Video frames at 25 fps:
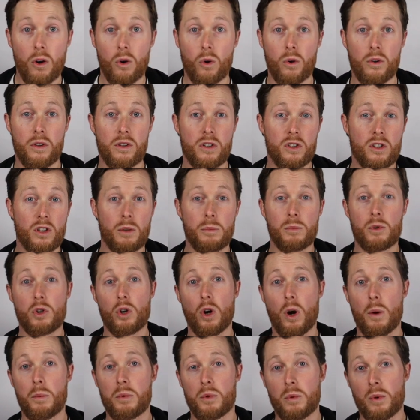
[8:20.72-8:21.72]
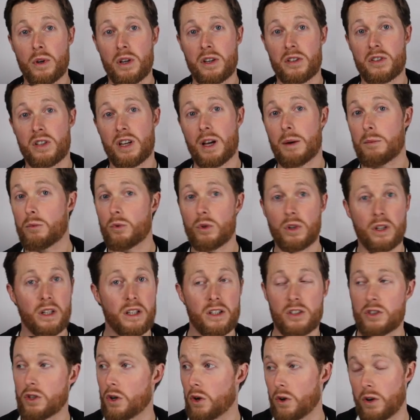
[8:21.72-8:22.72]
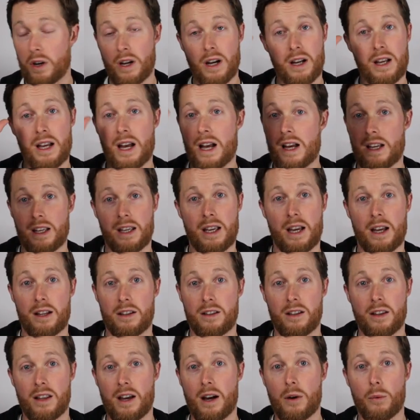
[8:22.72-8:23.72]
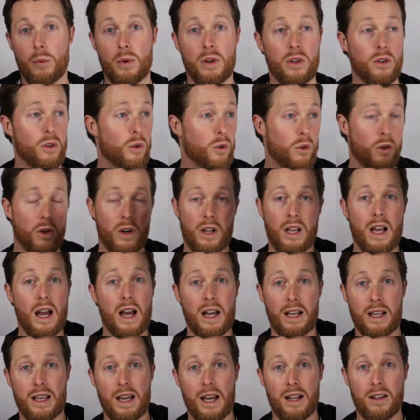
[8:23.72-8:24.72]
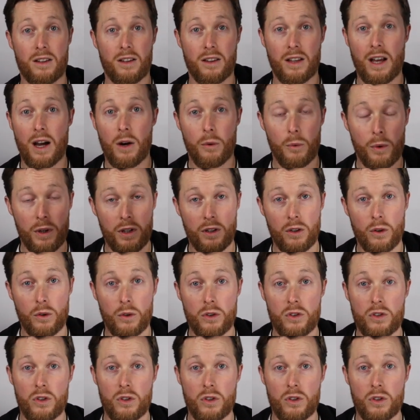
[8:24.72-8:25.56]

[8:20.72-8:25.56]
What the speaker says: or there's some jobs where you say, I'm really sorry, I can't get to that window, or I can't get to that window.